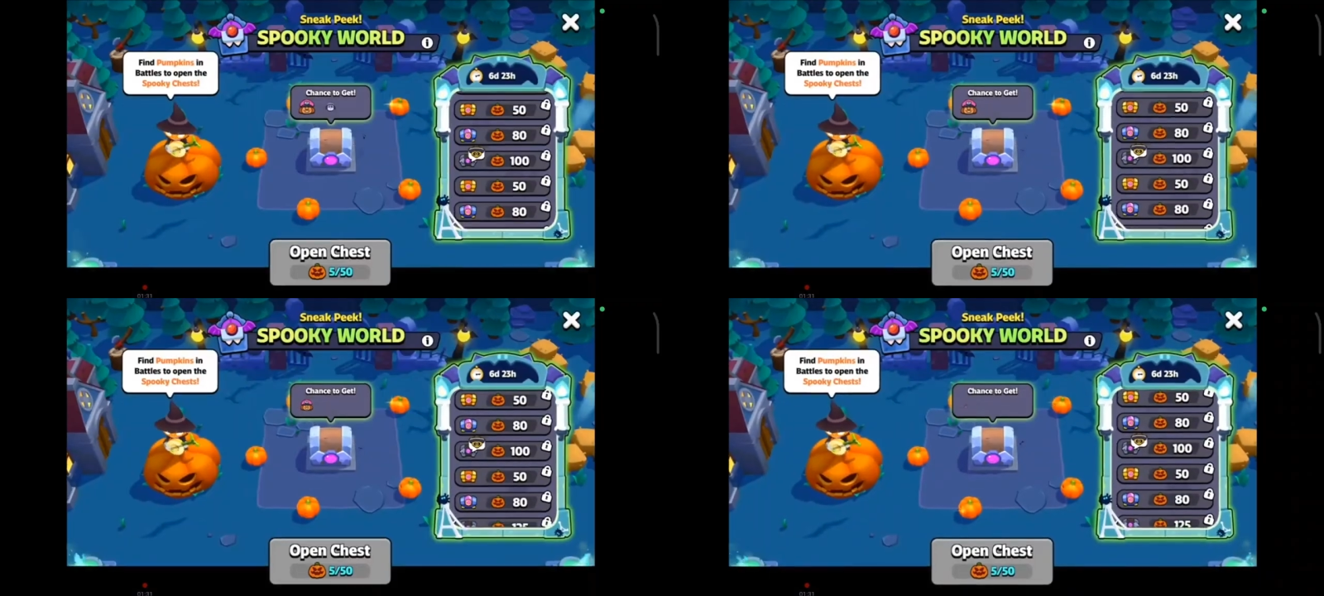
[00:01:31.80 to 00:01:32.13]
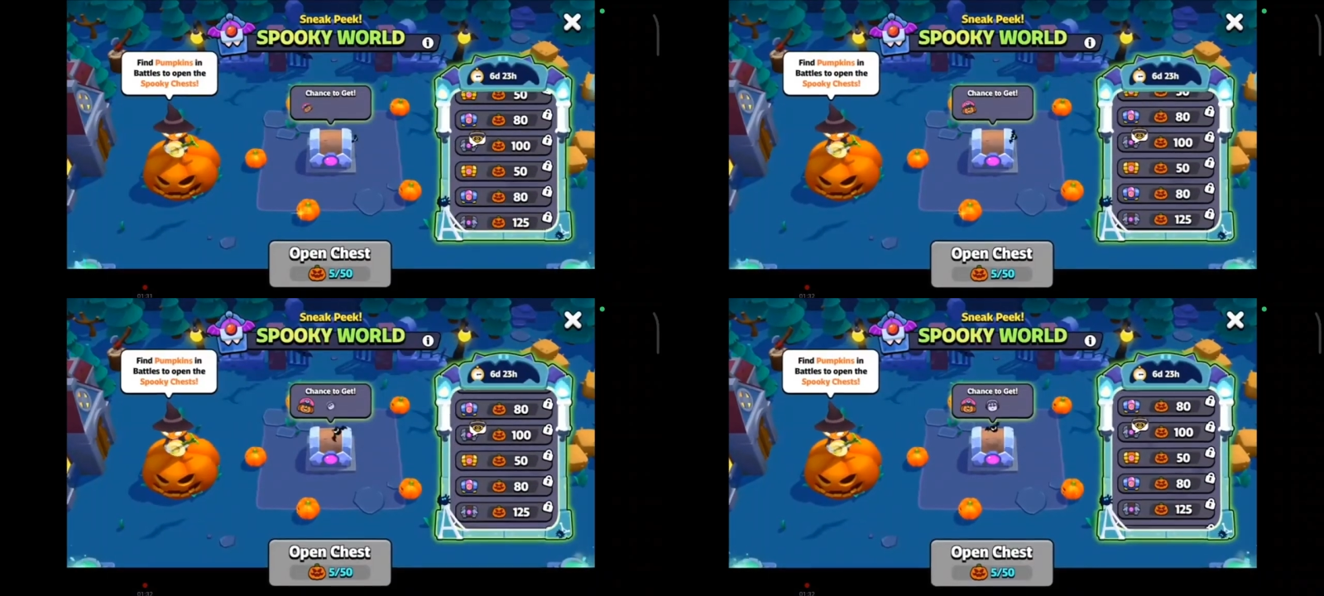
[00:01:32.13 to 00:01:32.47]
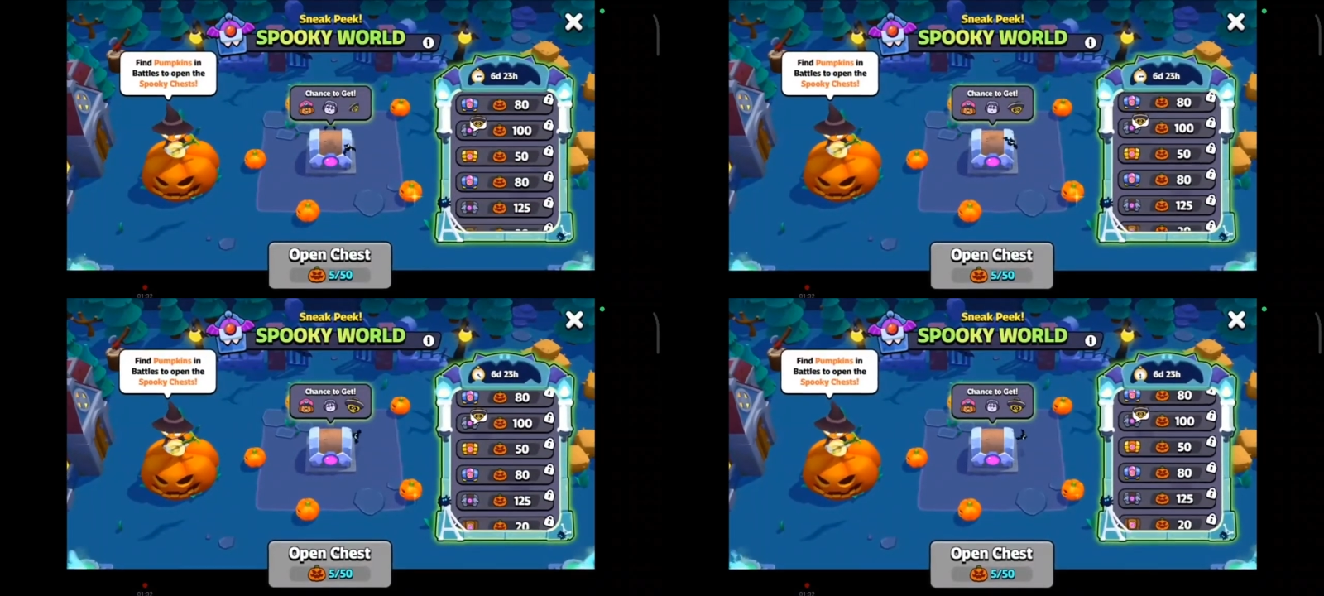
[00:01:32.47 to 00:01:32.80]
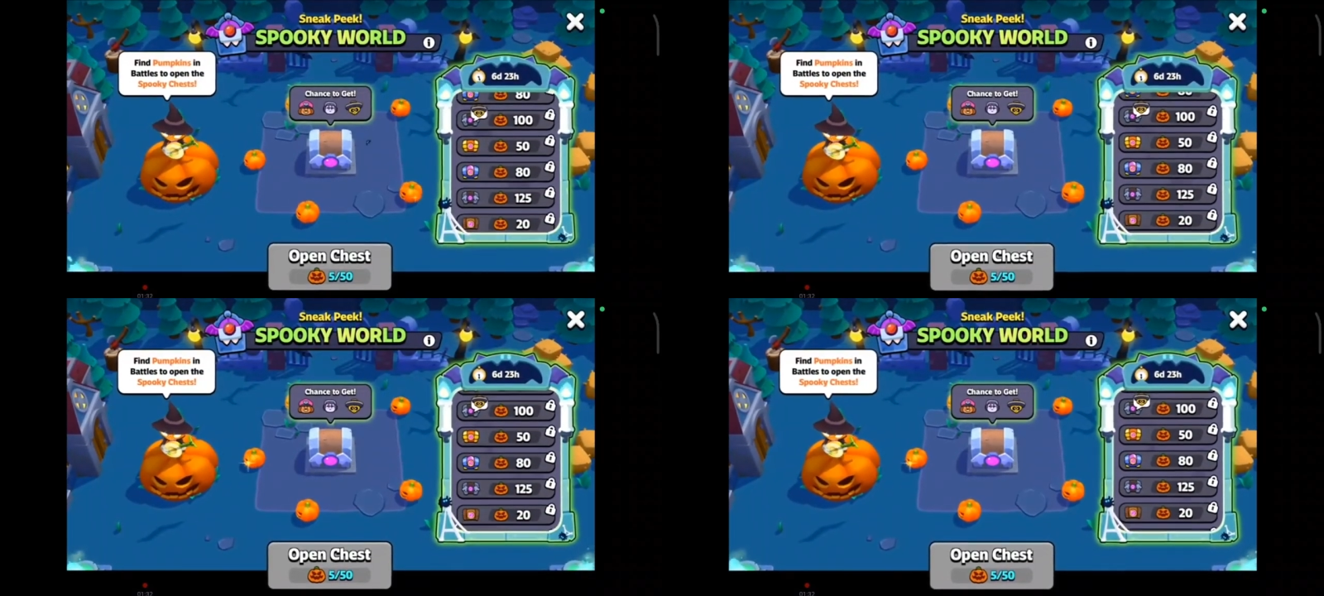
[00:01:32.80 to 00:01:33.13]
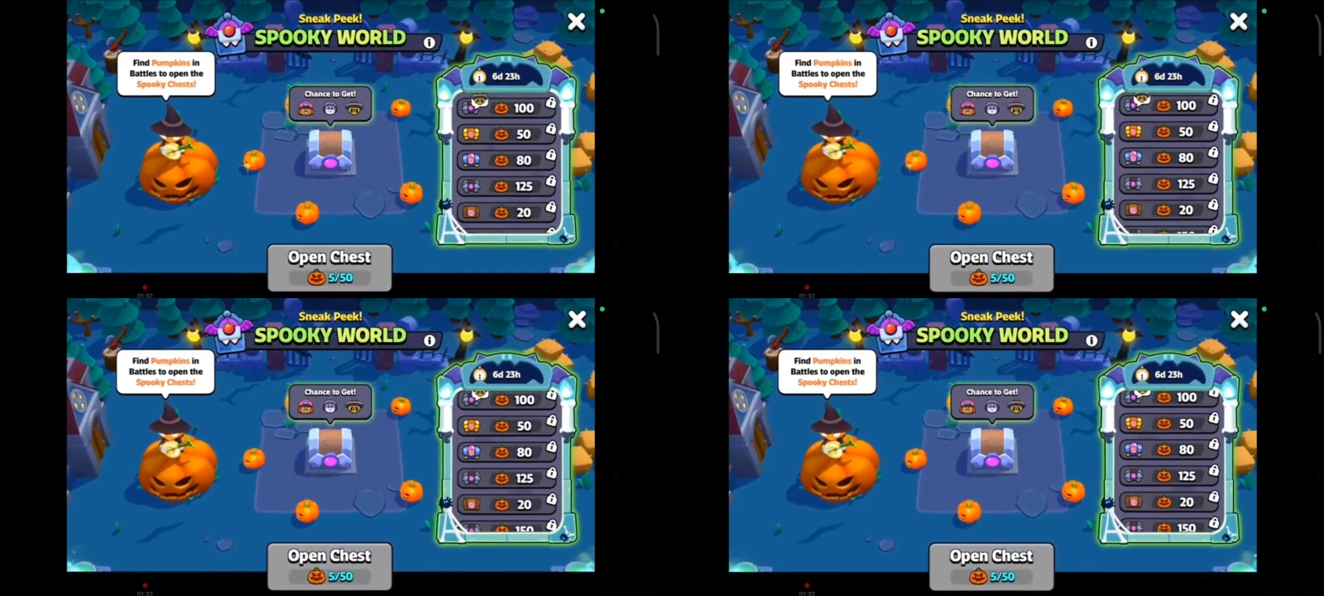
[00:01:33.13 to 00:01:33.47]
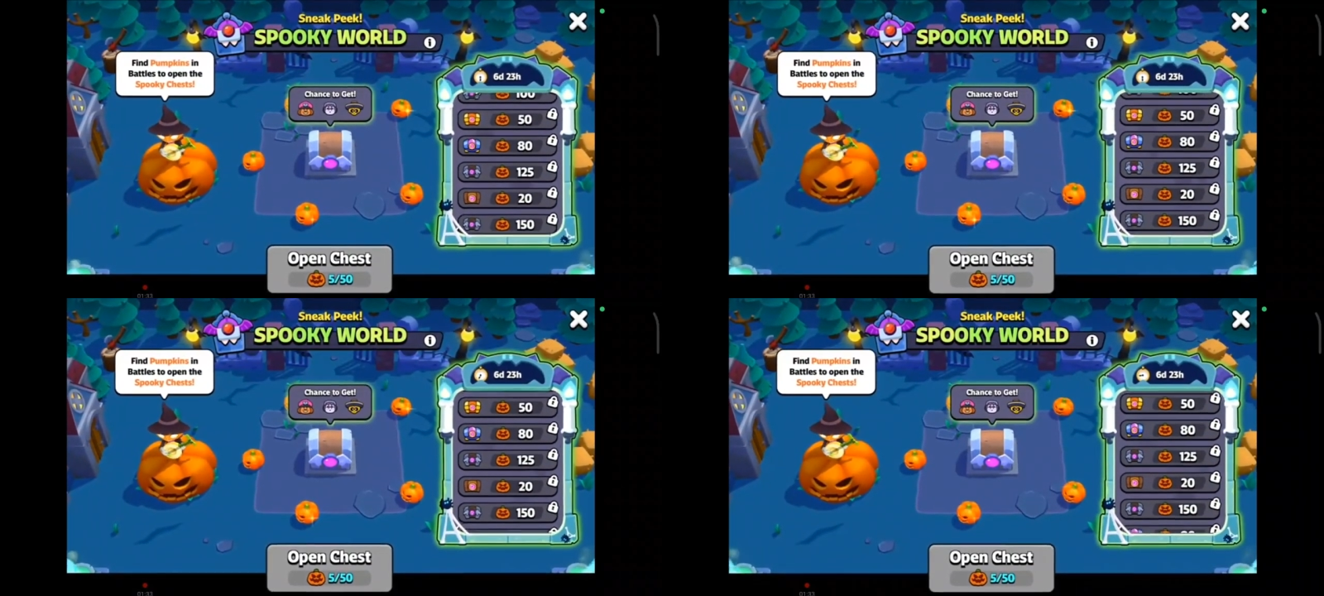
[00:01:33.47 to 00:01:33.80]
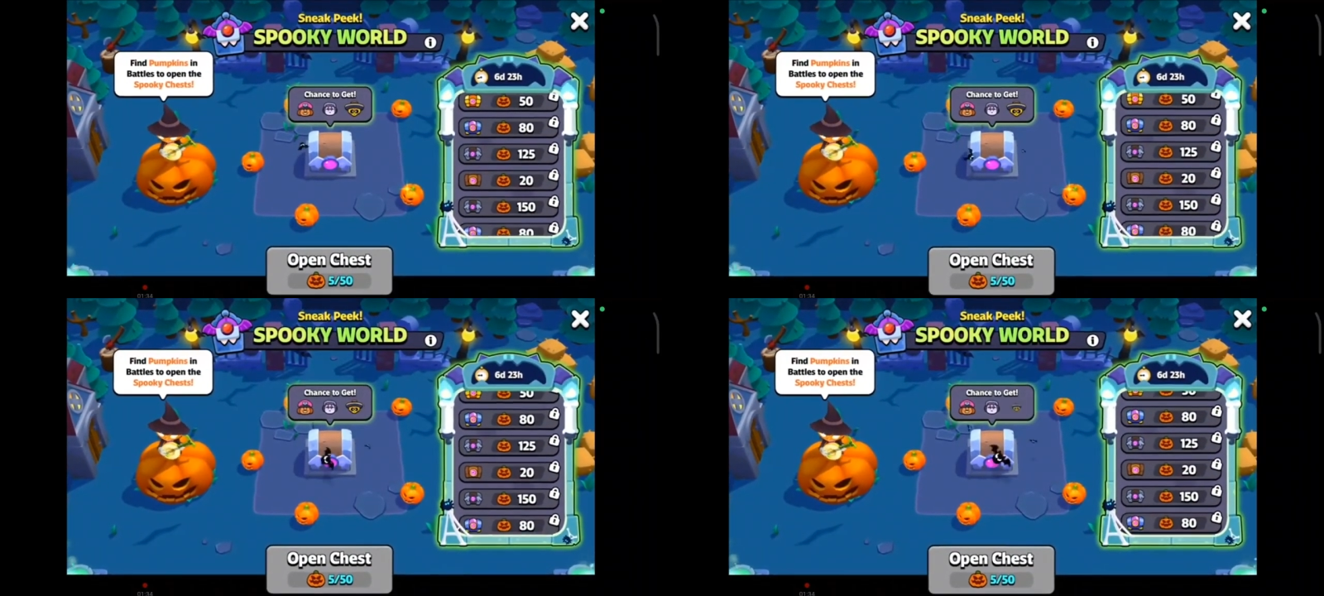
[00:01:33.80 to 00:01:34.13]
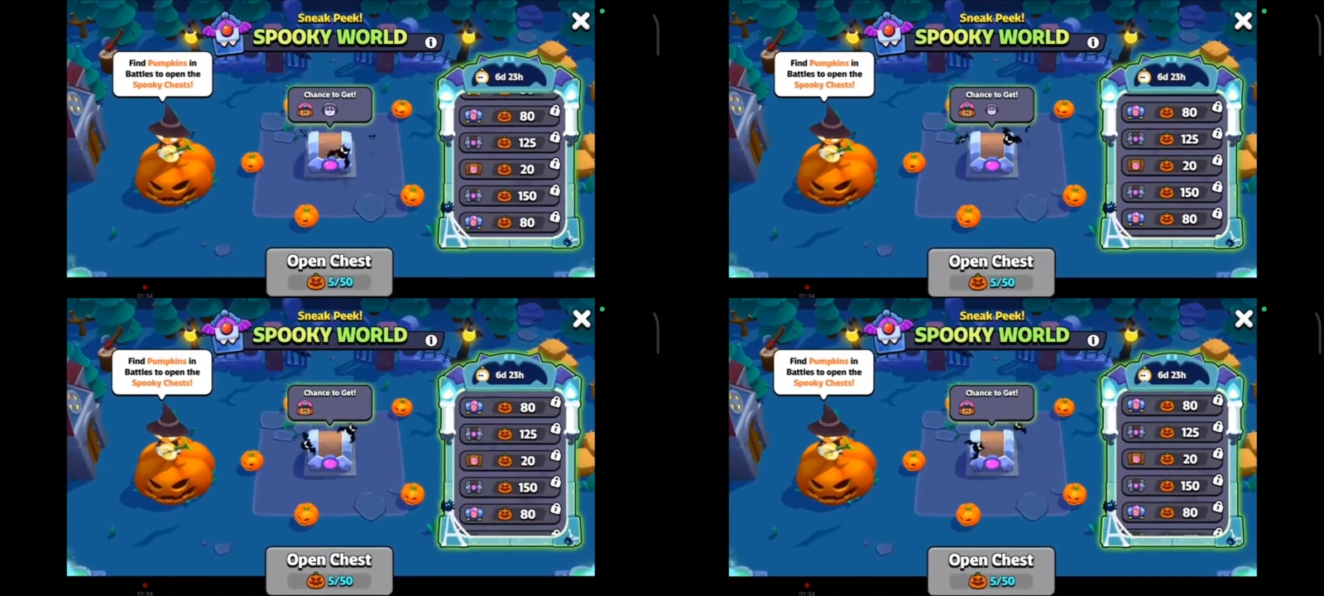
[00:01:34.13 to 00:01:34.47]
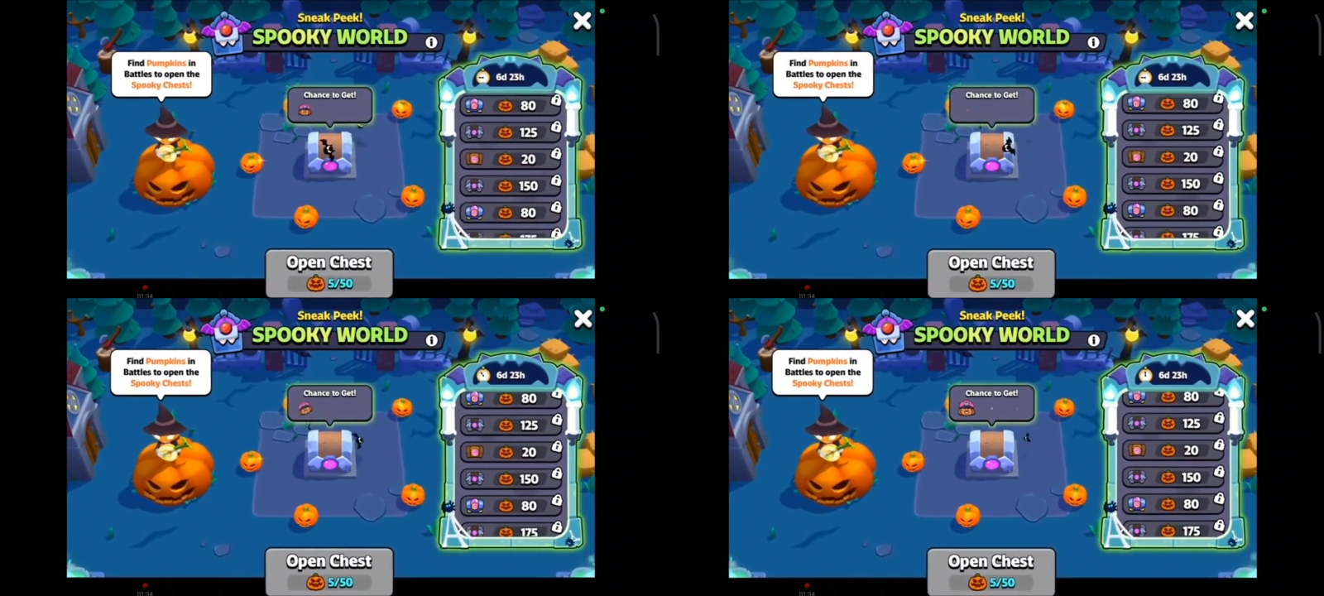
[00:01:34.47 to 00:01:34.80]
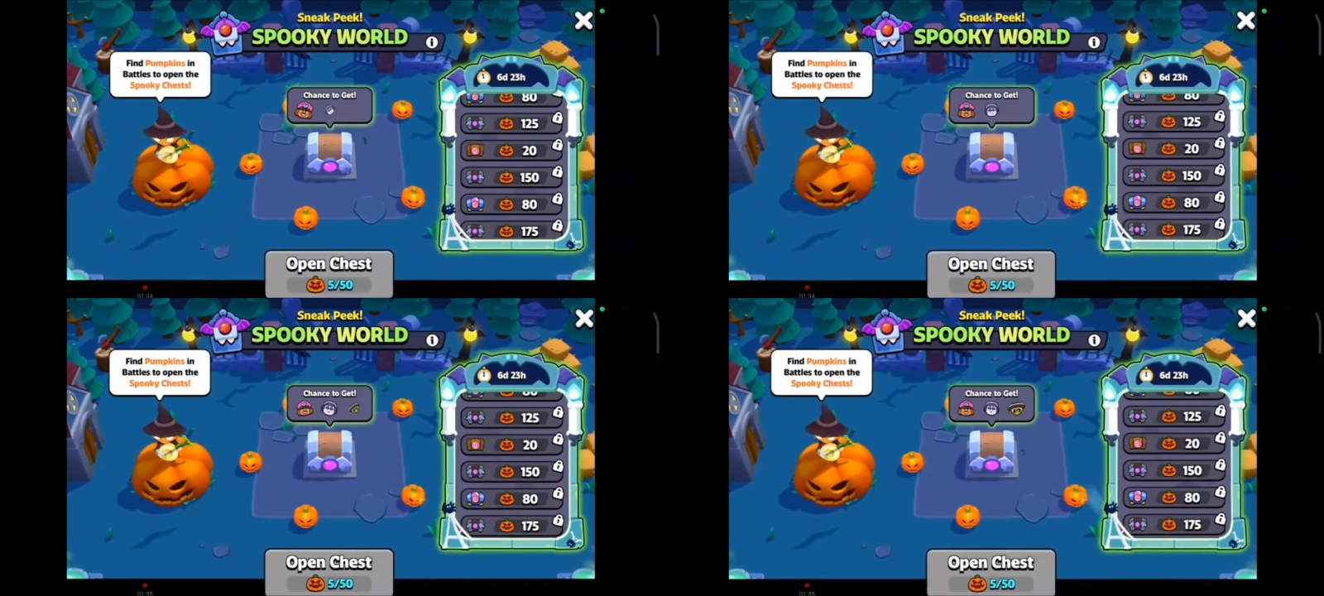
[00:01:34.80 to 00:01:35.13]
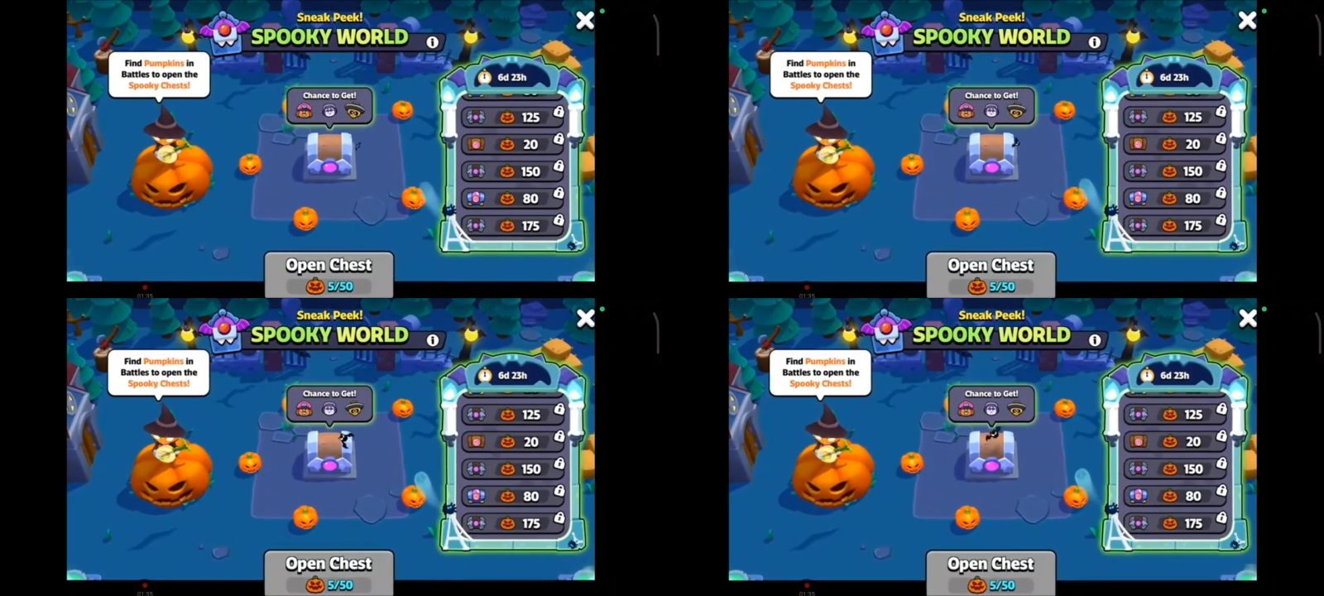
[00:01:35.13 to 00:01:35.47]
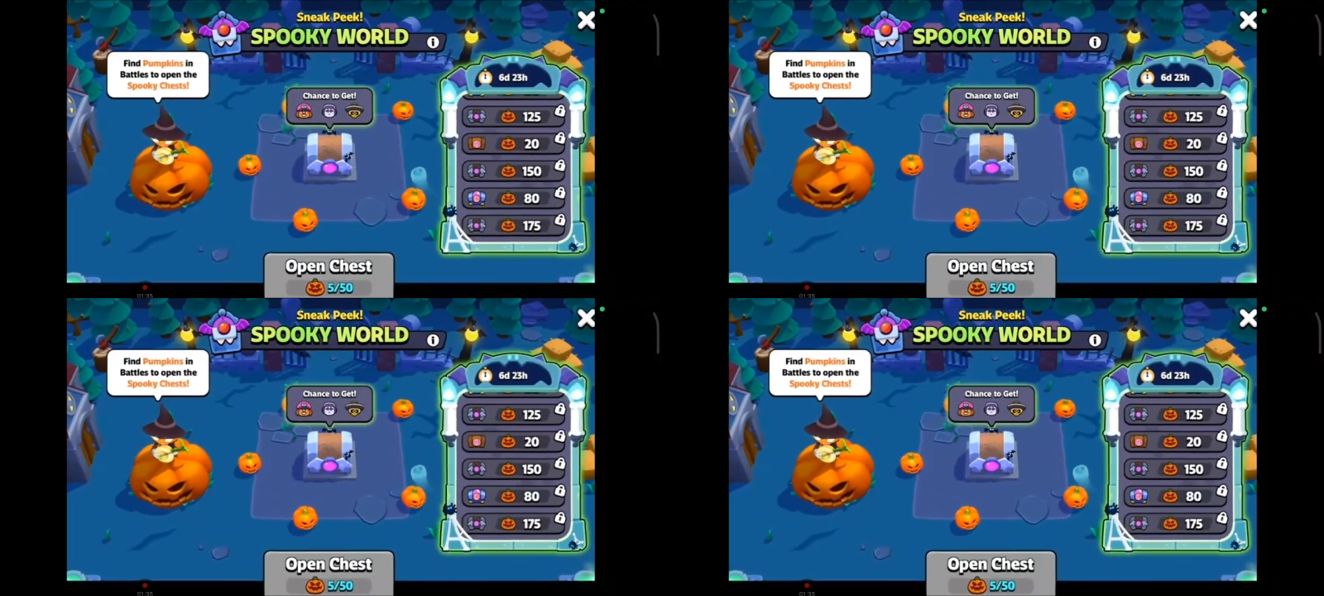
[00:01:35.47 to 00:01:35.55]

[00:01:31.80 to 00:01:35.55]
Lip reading: No face is visible, so there are no lips to read.